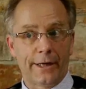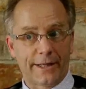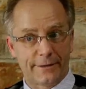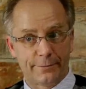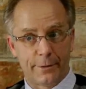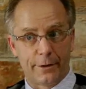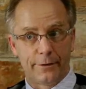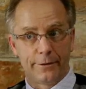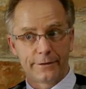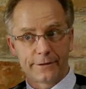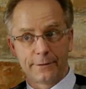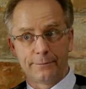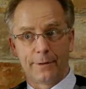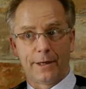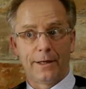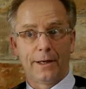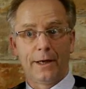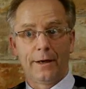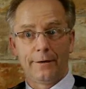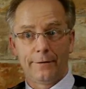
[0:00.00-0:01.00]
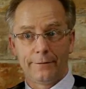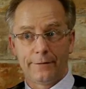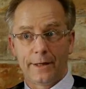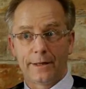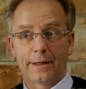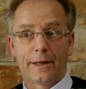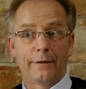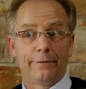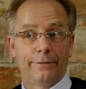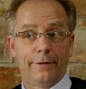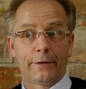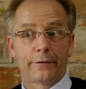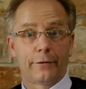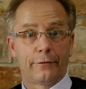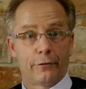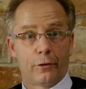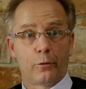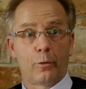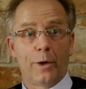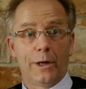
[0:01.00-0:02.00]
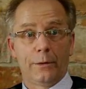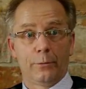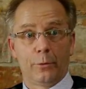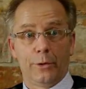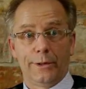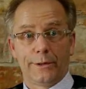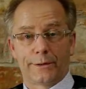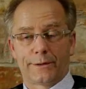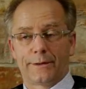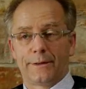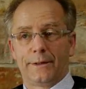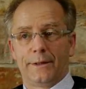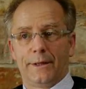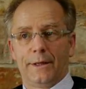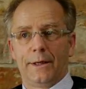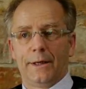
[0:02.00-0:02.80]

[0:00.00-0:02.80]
experienced in my life that I felt overwhelmed with.